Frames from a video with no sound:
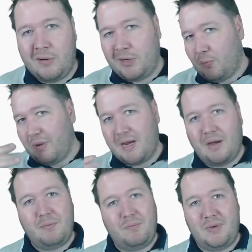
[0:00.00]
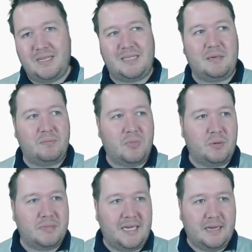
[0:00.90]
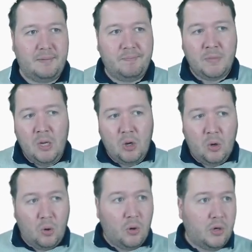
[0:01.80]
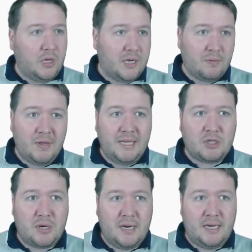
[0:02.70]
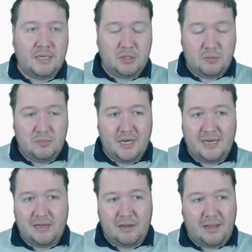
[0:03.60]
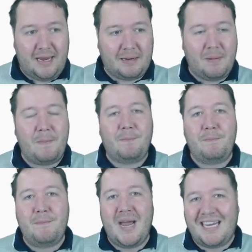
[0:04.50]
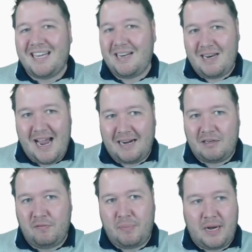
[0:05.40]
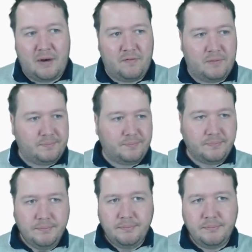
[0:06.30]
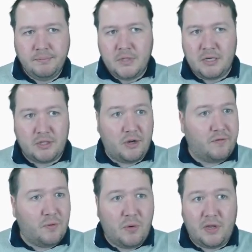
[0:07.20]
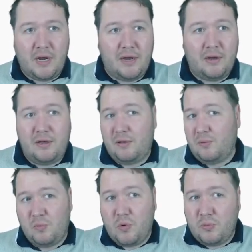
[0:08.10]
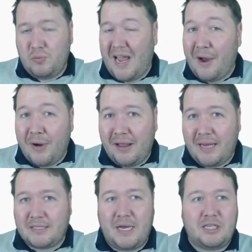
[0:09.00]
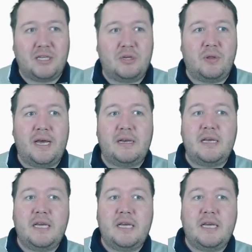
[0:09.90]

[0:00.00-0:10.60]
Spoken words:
and you'll pick up bits and bobs here, or you can really try and like make it an active part of it. So for how I like to actually do that